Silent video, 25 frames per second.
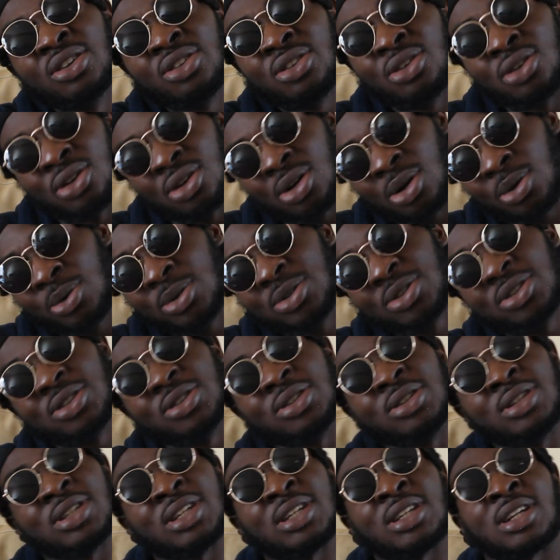You're going to
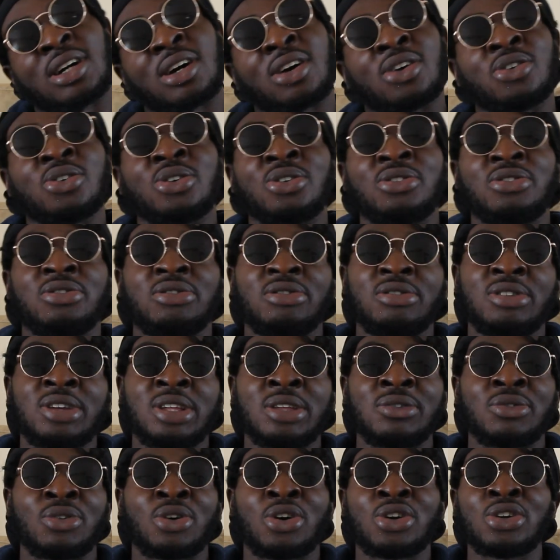uni now, you're free,
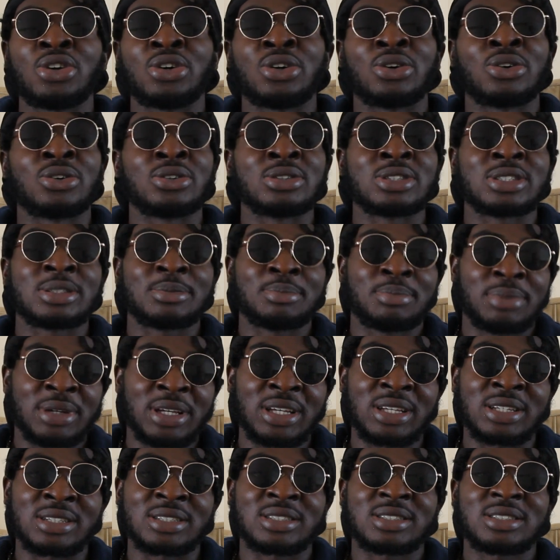you've got your own
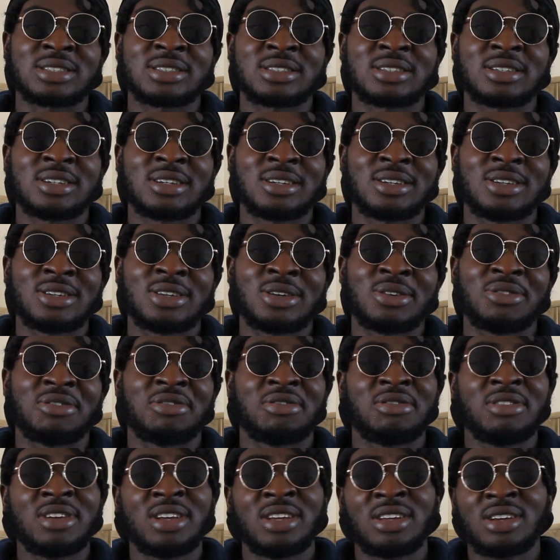space.
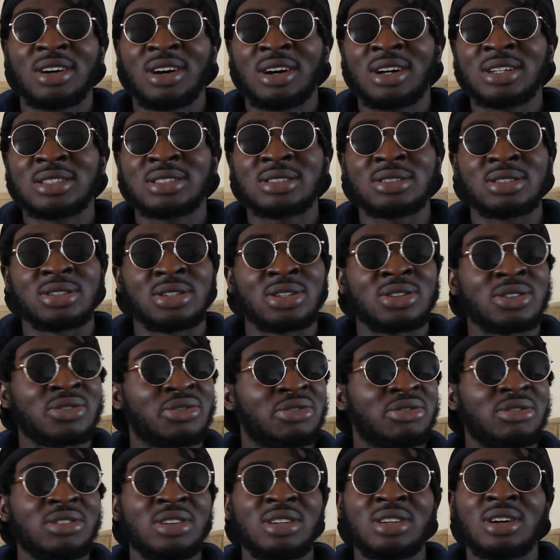Free yard
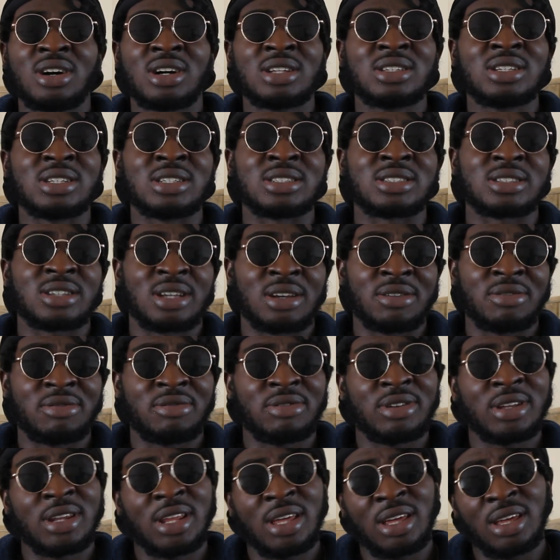is
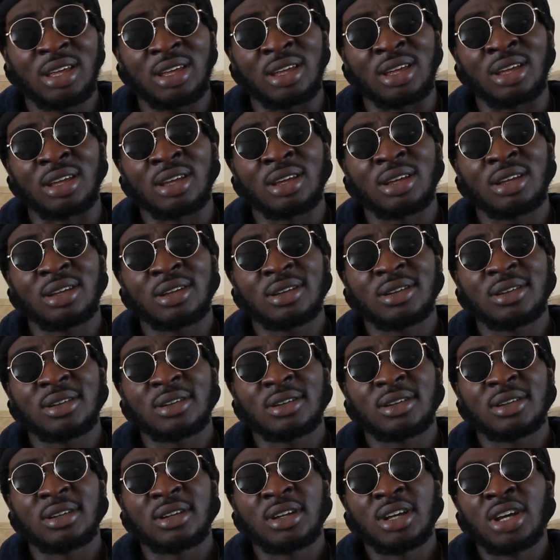every day.
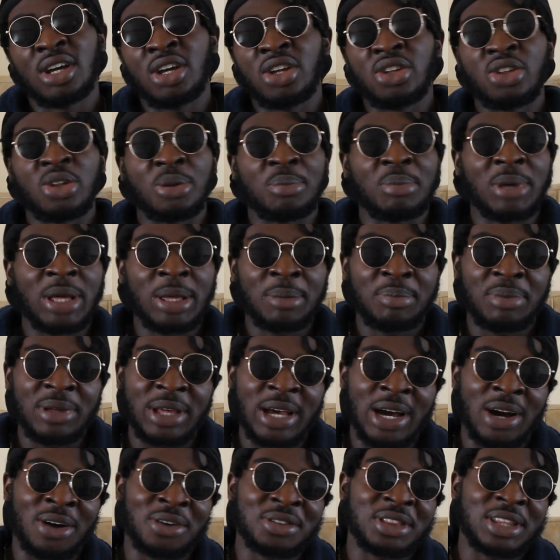You may be
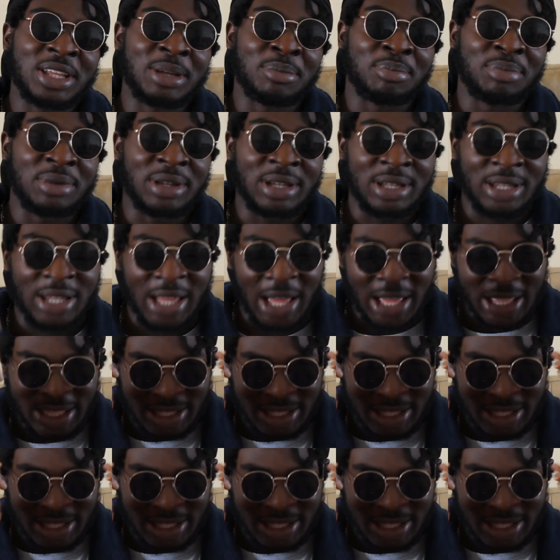out there being like,